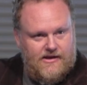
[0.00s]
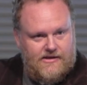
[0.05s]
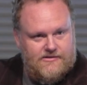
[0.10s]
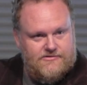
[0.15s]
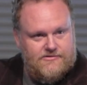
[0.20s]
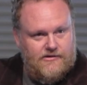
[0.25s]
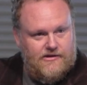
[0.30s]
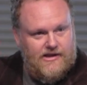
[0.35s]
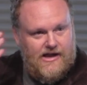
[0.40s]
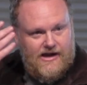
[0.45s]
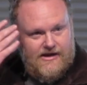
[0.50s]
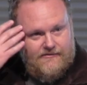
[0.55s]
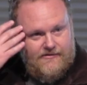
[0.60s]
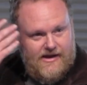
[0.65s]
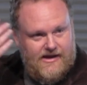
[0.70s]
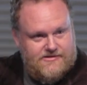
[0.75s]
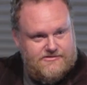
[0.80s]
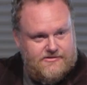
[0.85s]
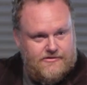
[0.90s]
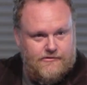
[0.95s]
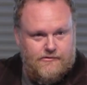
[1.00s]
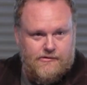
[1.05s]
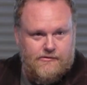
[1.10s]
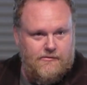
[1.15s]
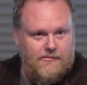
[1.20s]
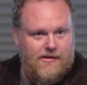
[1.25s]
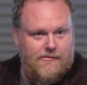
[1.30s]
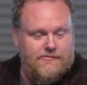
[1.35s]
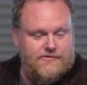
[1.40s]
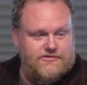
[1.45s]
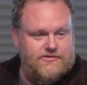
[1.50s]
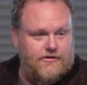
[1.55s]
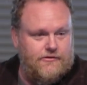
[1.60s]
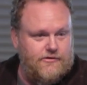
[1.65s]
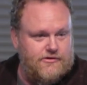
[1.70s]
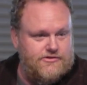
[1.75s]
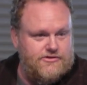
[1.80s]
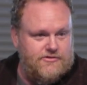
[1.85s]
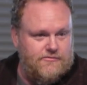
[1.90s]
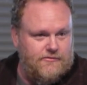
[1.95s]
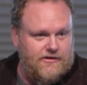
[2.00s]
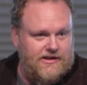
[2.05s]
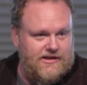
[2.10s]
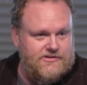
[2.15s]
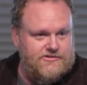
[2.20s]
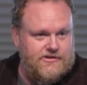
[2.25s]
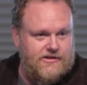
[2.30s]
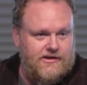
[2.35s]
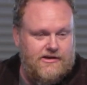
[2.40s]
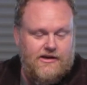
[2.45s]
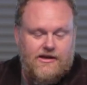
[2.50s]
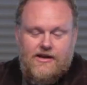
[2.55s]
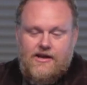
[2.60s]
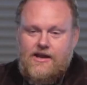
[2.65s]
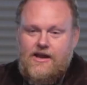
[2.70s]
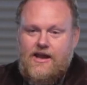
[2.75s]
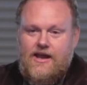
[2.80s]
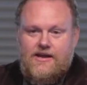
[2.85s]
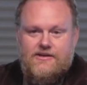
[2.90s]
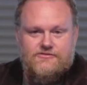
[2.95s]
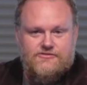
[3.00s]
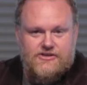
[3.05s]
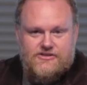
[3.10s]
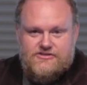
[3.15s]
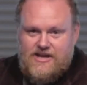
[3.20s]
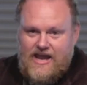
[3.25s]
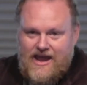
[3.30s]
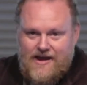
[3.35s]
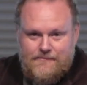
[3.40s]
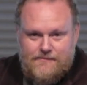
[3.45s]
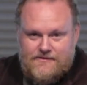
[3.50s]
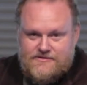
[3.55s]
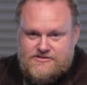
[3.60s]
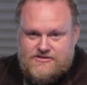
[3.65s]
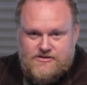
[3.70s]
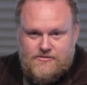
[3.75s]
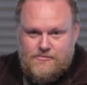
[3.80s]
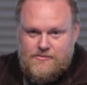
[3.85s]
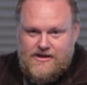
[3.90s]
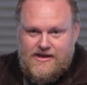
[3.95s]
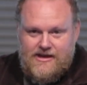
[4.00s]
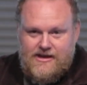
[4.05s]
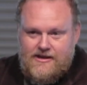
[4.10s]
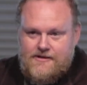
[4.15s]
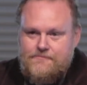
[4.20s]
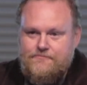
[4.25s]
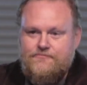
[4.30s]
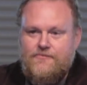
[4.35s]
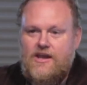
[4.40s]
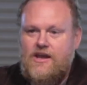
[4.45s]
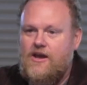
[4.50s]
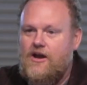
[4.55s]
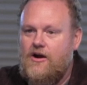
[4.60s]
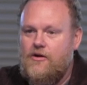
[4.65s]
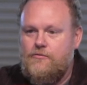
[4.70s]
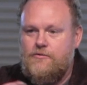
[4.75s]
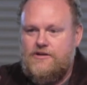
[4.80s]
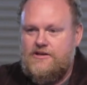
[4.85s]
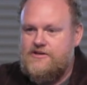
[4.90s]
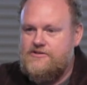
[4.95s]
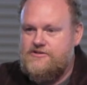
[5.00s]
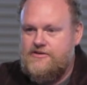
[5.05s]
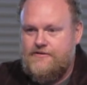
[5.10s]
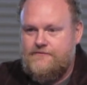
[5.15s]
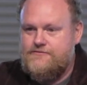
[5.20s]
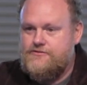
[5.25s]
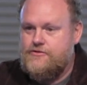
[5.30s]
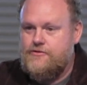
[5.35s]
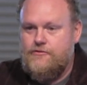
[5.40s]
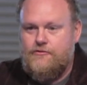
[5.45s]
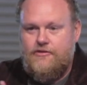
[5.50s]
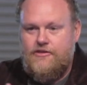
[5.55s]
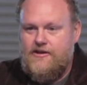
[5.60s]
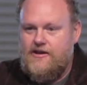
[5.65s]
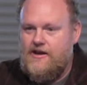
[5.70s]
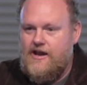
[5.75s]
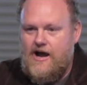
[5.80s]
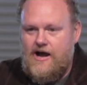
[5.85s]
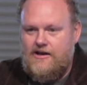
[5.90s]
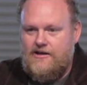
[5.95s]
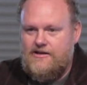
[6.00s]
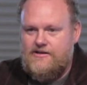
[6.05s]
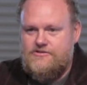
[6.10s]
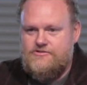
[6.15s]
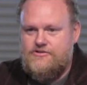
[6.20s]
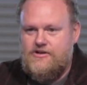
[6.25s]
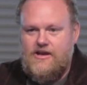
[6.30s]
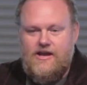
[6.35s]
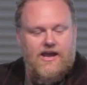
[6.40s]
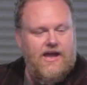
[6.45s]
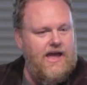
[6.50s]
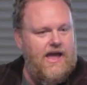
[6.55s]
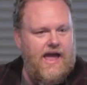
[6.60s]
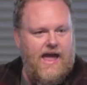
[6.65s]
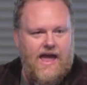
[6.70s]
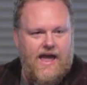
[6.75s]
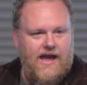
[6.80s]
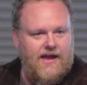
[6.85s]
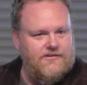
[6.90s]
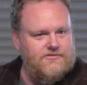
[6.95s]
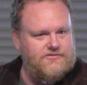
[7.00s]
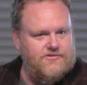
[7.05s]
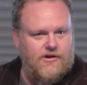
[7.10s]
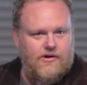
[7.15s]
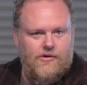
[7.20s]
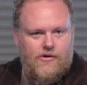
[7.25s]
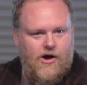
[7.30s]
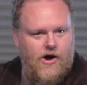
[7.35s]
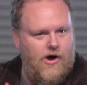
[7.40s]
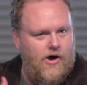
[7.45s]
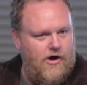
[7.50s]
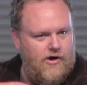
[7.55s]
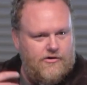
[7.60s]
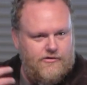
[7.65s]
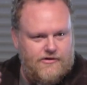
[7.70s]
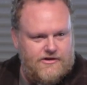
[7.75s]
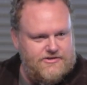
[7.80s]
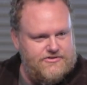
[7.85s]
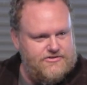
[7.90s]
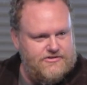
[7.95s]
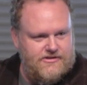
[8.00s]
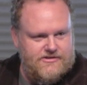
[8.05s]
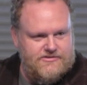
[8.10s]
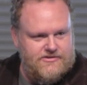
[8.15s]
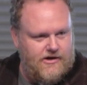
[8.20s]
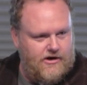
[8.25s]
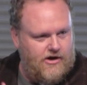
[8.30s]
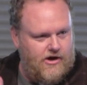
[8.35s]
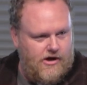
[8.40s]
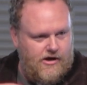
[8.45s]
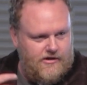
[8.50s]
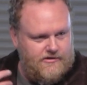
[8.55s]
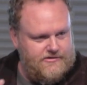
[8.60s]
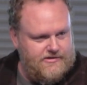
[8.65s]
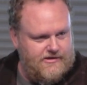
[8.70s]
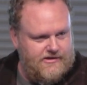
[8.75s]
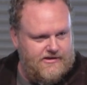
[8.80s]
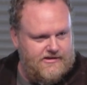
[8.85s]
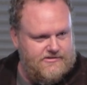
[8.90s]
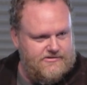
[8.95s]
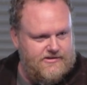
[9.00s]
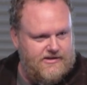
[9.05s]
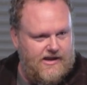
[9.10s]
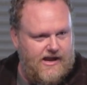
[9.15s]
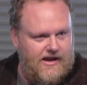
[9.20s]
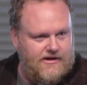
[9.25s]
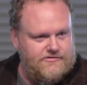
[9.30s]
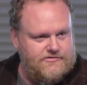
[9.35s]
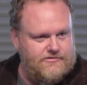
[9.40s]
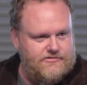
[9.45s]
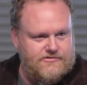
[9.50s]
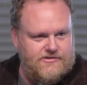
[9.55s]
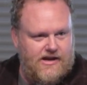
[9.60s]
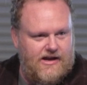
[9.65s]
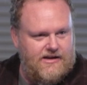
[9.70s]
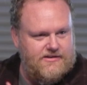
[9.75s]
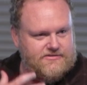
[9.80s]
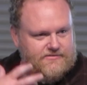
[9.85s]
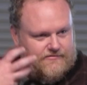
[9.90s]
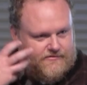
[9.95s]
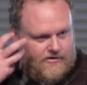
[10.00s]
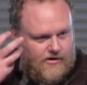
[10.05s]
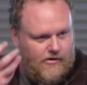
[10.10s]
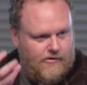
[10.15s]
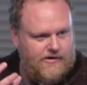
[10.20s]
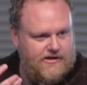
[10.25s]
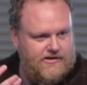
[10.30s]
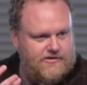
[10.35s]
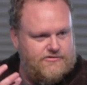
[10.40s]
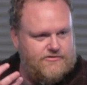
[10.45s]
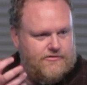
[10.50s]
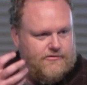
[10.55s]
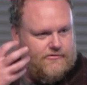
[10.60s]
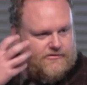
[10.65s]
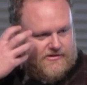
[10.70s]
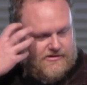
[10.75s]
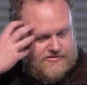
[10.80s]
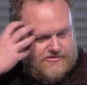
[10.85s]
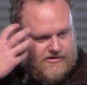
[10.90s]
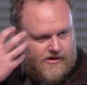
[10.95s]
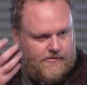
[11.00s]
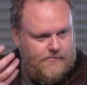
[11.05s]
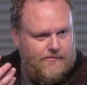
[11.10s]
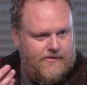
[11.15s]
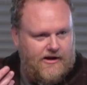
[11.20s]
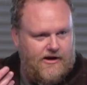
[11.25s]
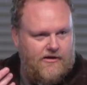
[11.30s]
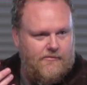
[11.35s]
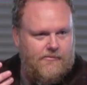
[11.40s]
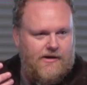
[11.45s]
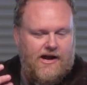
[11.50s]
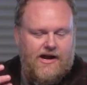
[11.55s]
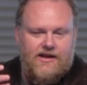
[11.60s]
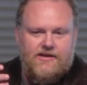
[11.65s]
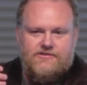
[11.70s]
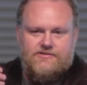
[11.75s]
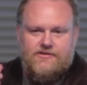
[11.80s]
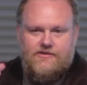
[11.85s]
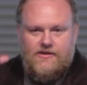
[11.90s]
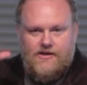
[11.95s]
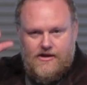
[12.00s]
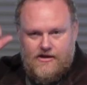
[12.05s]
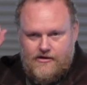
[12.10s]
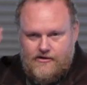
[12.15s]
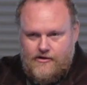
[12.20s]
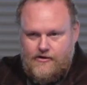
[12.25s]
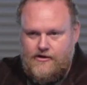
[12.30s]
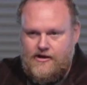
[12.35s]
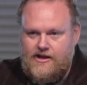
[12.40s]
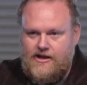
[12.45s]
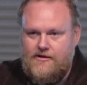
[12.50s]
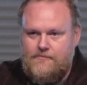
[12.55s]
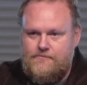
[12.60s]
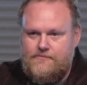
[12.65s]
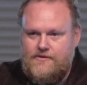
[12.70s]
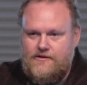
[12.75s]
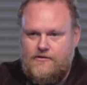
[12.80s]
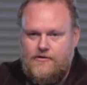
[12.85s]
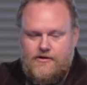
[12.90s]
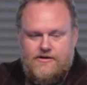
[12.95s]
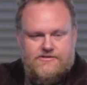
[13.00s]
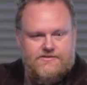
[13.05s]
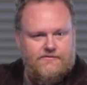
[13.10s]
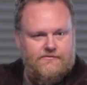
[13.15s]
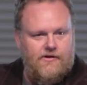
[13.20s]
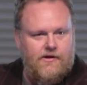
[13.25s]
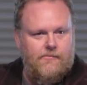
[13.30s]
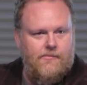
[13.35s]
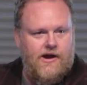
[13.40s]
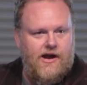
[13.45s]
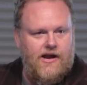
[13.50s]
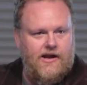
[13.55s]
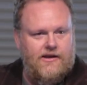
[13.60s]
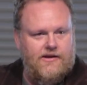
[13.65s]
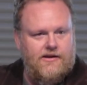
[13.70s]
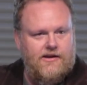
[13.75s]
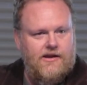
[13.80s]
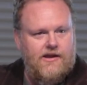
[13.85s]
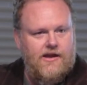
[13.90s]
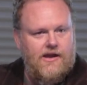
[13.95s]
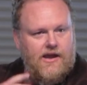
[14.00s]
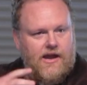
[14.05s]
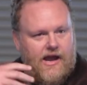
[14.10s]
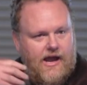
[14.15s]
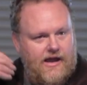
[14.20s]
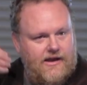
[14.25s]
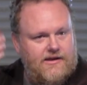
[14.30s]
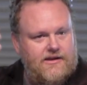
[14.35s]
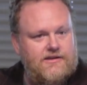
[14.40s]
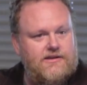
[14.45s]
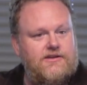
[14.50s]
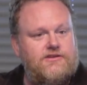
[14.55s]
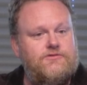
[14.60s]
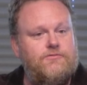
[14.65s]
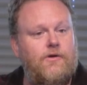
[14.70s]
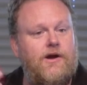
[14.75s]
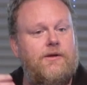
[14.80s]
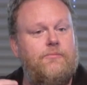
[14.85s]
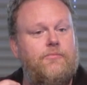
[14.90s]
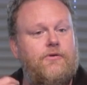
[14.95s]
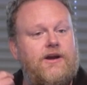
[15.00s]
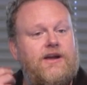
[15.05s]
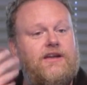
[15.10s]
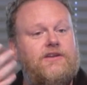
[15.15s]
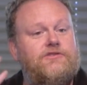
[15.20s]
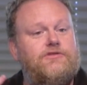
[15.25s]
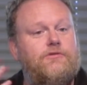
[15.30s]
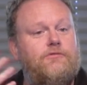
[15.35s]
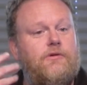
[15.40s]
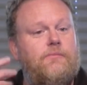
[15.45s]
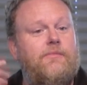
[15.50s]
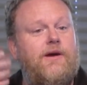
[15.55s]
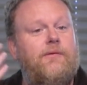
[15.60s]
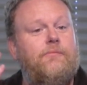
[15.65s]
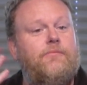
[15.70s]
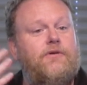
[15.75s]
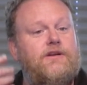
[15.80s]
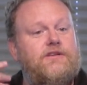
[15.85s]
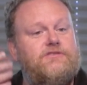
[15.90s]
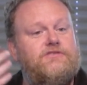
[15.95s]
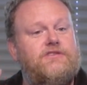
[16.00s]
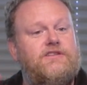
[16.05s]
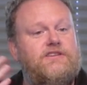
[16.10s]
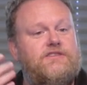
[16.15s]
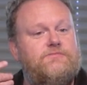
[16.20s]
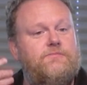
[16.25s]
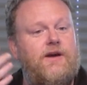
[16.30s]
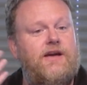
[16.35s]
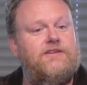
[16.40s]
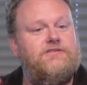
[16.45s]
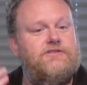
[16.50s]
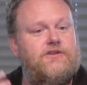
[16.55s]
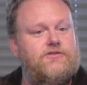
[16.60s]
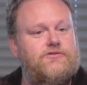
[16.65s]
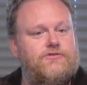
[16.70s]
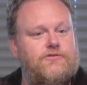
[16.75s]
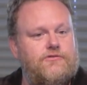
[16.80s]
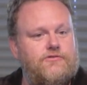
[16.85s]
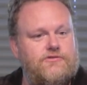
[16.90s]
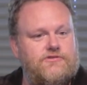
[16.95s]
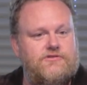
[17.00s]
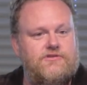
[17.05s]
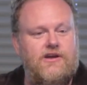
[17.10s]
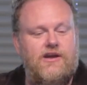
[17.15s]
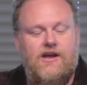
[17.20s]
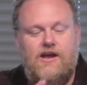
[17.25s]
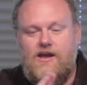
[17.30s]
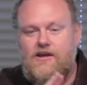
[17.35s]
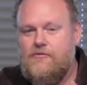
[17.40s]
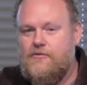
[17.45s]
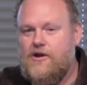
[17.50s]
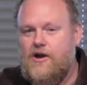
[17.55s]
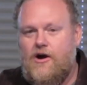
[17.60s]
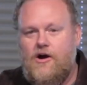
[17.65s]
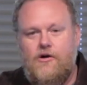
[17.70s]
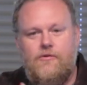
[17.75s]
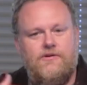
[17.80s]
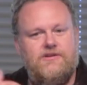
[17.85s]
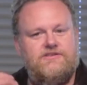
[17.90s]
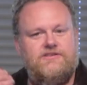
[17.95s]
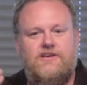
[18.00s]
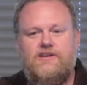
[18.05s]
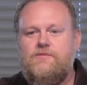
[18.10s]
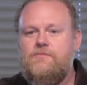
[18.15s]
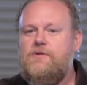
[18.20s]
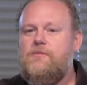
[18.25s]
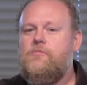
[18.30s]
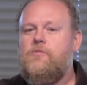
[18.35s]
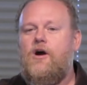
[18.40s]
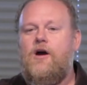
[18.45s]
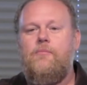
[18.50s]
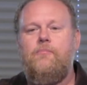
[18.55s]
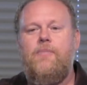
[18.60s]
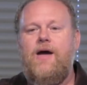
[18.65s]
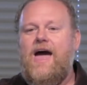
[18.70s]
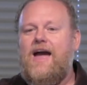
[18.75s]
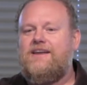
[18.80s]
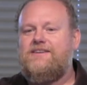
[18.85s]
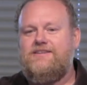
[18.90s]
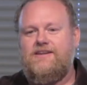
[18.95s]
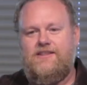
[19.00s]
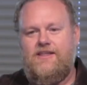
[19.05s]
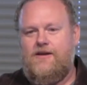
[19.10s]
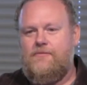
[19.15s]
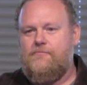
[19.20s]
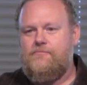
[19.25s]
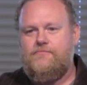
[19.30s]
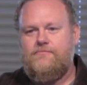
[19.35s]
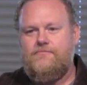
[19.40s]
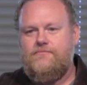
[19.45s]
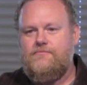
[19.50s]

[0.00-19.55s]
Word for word: And so a lot of it has to do with remembrance. The Christian religion just happens to be a religion of truth and knowledge, and so all Christians are called to this, the exercise of knowing the truth and sharpening our minds and girding up the loins of our mind. And in this way, bringing to remembrance these basic truths. We always need to be brought back to them.